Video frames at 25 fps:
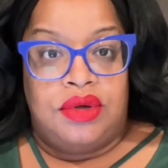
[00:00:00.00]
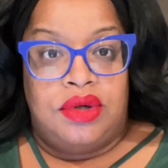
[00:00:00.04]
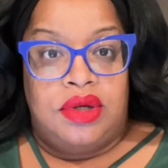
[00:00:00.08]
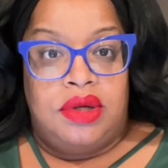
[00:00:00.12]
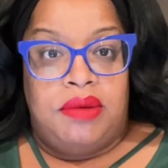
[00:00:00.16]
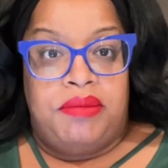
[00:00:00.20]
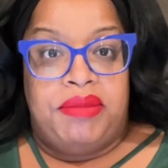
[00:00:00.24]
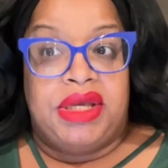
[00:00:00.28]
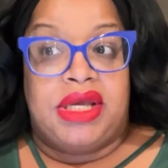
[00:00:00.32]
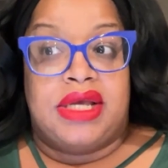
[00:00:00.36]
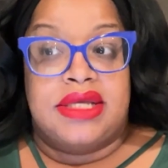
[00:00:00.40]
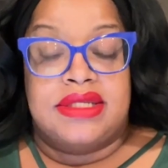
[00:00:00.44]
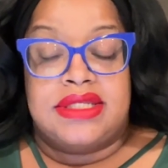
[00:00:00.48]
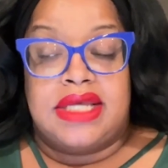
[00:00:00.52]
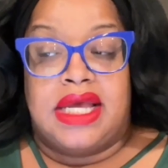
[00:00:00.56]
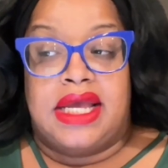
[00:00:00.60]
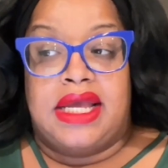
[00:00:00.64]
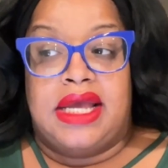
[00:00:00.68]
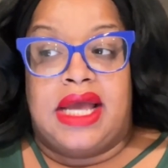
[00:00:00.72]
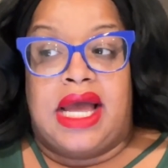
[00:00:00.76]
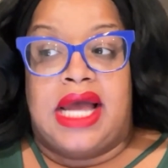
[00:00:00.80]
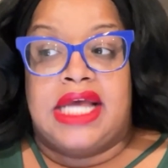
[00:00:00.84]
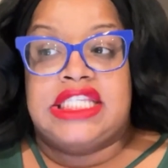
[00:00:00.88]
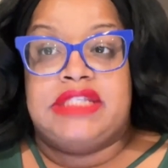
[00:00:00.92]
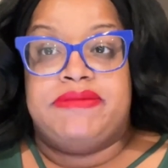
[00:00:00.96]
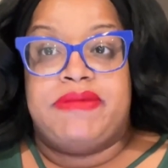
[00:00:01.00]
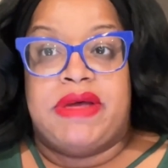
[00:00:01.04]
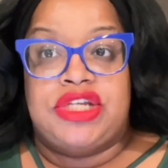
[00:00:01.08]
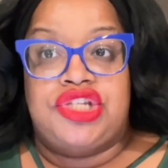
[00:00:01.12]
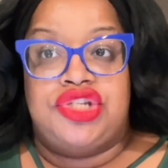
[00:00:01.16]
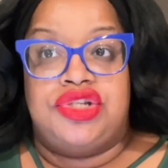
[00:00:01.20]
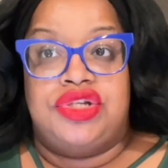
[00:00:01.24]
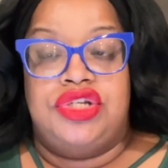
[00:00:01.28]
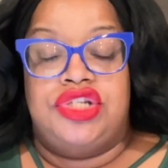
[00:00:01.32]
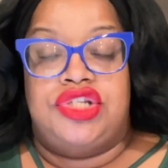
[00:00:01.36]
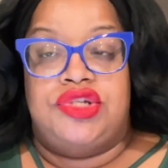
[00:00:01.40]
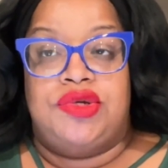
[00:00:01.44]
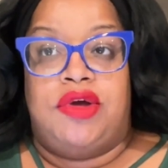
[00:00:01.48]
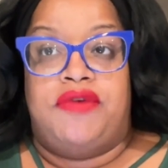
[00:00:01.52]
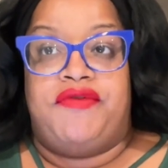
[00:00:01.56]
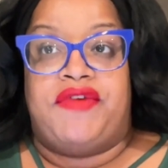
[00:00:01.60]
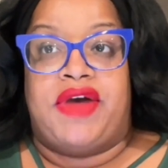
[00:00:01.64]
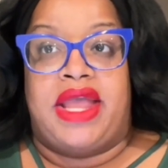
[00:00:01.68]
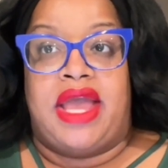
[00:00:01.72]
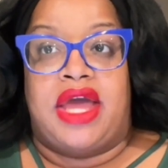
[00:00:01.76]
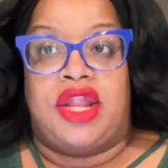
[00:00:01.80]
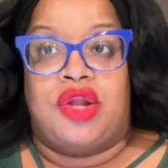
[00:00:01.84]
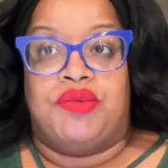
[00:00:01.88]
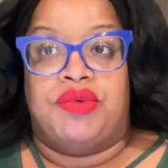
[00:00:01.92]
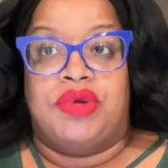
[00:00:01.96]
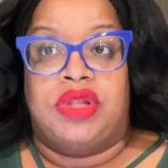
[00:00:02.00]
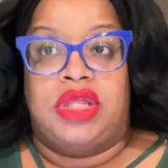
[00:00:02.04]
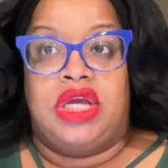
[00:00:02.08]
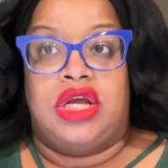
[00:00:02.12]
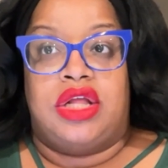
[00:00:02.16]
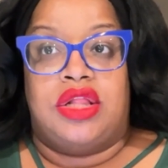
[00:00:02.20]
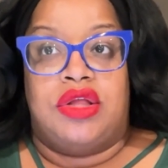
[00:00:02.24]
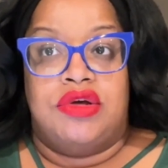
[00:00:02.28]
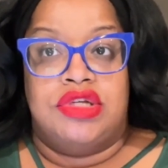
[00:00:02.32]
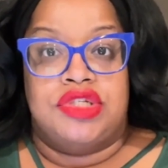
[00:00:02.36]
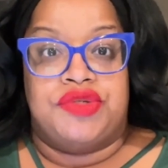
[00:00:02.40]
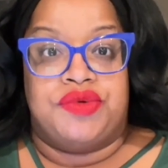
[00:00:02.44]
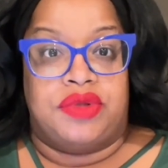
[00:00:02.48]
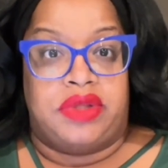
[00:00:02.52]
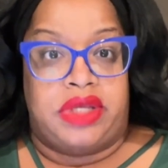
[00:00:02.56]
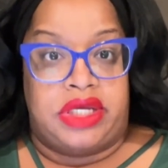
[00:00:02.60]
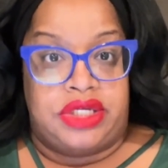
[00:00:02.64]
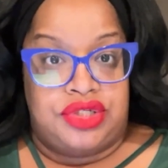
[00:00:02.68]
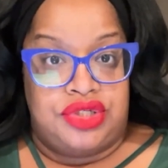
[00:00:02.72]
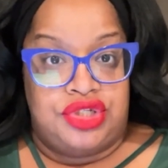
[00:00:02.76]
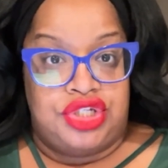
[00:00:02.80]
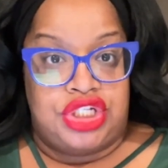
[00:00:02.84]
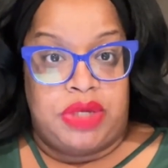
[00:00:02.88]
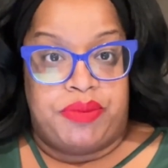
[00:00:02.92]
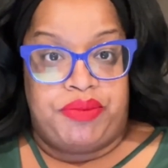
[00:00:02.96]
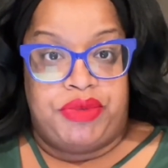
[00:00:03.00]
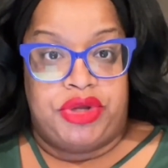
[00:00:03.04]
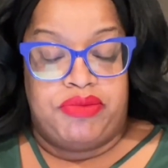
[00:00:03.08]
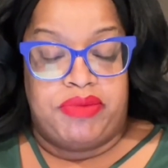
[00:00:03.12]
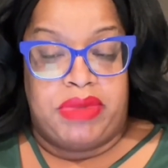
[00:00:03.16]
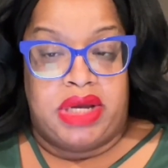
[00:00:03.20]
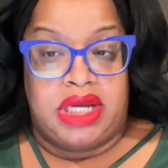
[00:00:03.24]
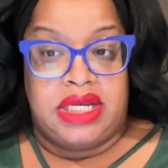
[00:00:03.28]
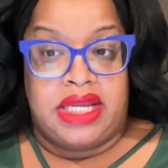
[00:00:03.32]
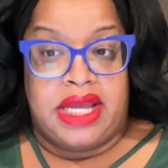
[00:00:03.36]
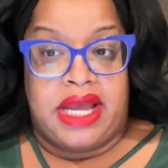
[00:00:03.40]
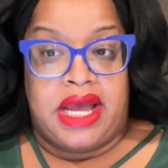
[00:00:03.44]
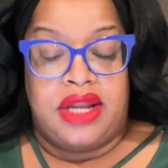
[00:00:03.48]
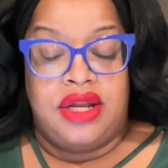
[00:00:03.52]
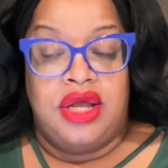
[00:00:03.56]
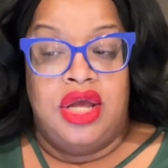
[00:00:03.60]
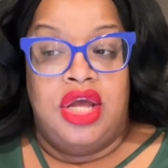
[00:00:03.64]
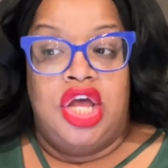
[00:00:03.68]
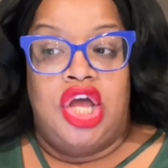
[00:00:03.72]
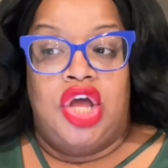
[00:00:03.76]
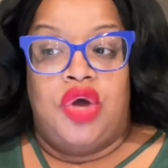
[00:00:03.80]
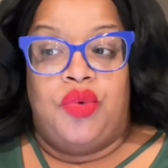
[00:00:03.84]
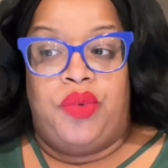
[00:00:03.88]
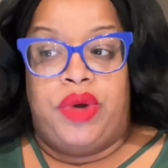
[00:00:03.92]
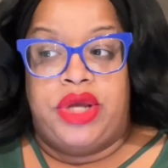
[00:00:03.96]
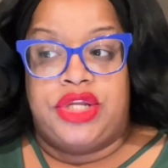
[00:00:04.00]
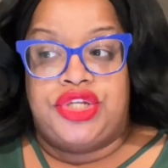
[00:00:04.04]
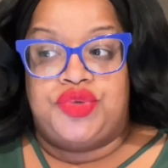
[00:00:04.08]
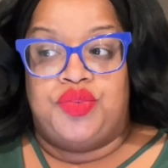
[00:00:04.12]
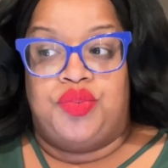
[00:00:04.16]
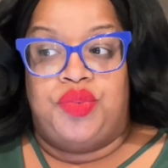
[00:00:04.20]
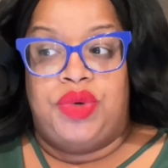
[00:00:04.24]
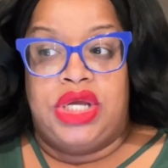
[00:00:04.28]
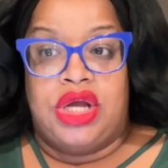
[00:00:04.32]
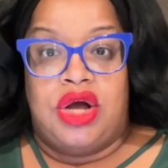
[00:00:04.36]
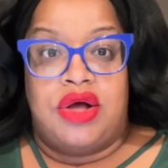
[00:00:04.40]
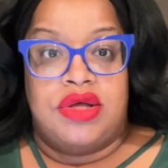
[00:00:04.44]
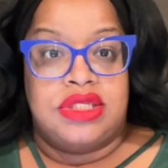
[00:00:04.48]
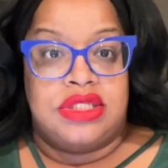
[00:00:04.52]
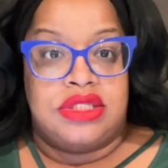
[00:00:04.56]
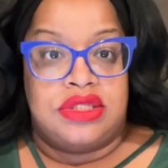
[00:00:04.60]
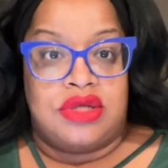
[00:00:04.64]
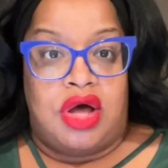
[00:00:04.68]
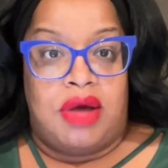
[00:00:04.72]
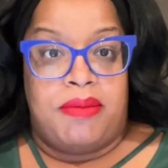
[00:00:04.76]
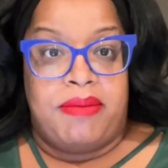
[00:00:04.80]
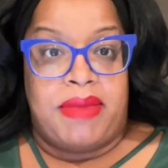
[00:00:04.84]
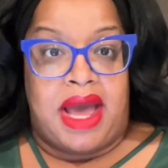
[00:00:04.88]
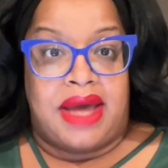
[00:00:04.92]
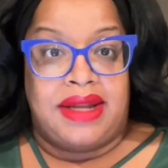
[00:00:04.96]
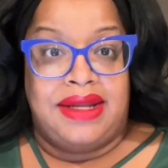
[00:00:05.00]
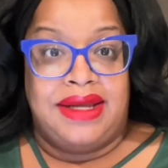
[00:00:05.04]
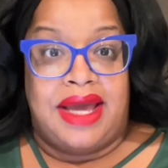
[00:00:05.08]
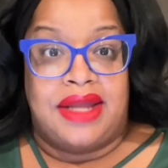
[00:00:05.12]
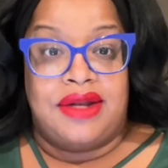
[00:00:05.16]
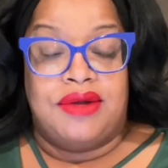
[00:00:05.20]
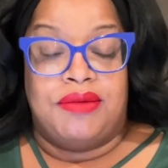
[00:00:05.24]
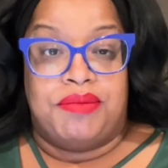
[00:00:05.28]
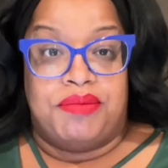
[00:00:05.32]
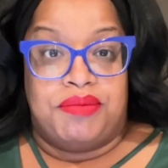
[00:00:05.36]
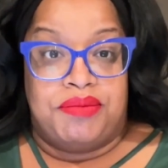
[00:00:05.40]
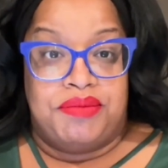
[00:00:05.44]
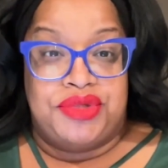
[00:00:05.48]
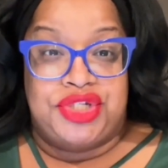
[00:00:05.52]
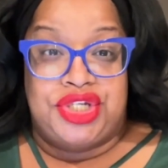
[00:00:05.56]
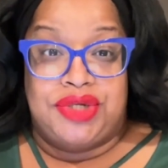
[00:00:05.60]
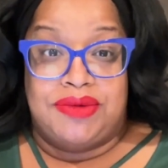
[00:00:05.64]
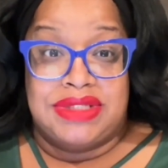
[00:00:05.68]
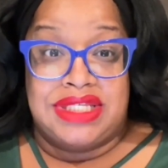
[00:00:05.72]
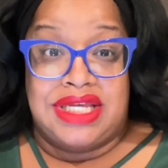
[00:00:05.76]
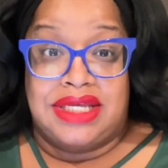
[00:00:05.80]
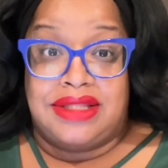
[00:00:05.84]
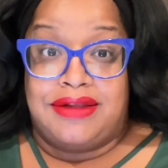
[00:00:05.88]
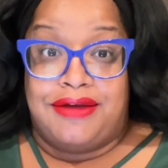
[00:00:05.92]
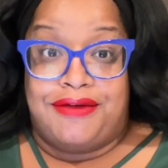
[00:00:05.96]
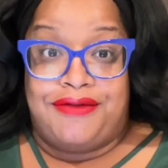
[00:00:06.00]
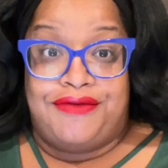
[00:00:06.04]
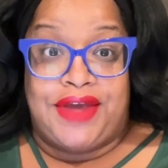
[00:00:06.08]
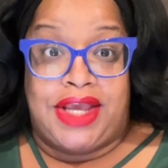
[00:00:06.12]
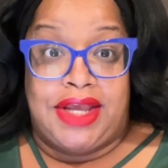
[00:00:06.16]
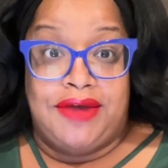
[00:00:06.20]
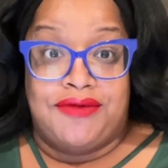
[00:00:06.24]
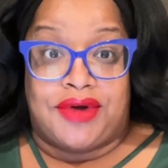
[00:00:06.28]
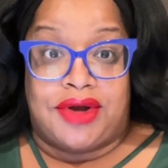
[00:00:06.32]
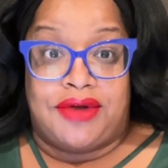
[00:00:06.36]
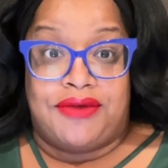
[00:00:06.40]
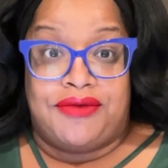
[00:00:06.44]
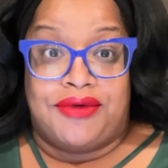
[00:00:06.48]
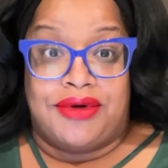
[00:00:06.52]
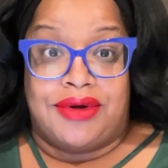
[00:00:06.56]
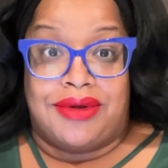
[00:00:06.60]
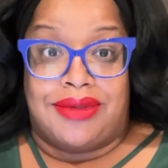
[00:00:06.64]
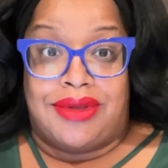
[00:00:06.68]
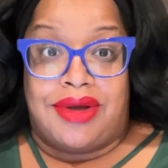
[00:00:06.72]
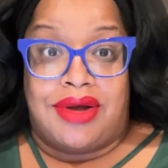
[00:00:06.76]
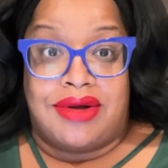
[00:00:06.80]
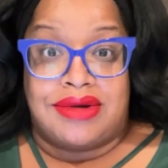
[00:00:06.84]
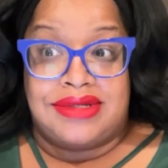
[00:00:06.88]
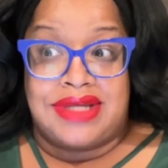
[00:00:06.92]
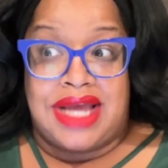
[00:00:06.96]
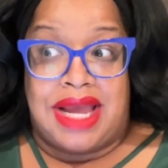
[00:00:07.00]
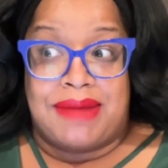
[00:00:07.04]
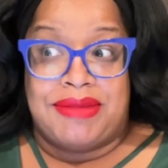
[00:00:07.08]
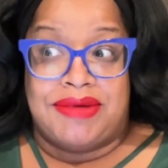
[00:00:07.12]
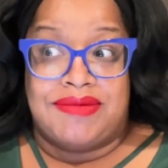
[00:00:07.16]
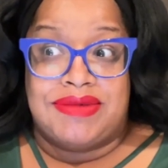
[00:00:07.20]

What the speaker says: Because especially too, if I had a really close relationship with my dad, which we all saw, Maddie she was like the favorite for a long time.